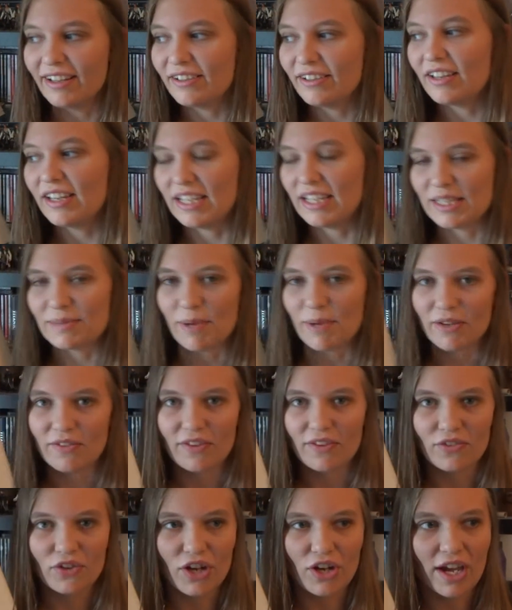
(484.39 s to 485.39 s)
He's my
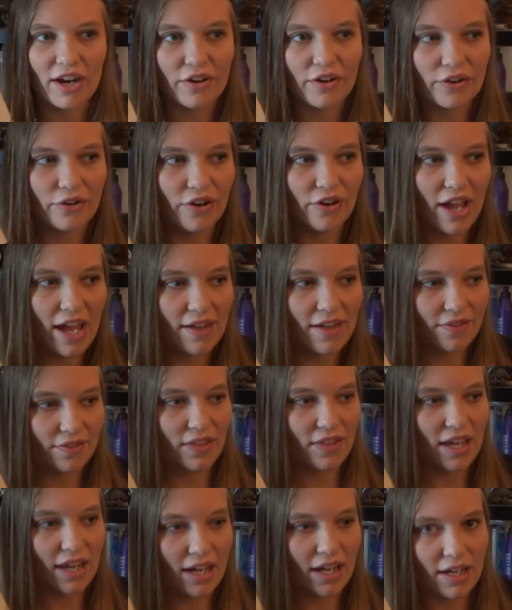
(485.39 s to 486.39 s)
favorite character, and
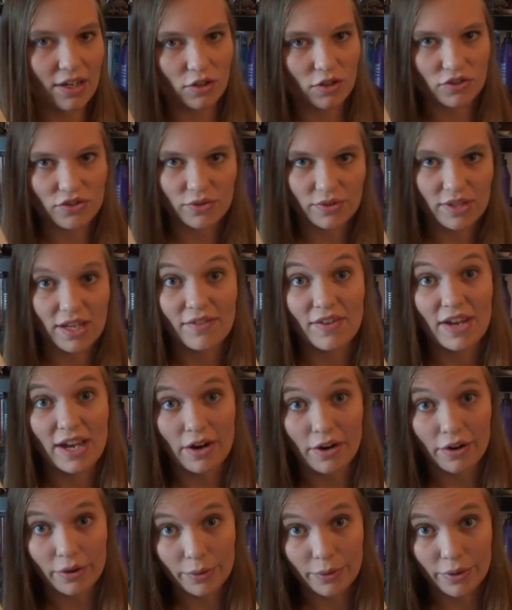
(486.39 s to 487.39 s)
then I also love
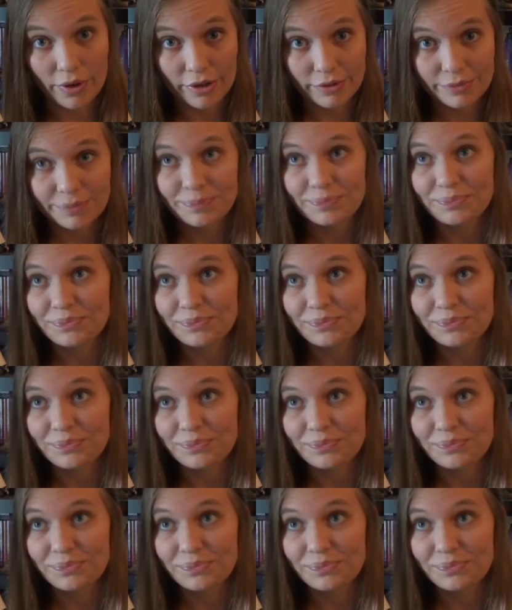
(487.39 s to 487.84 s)
Aragorn.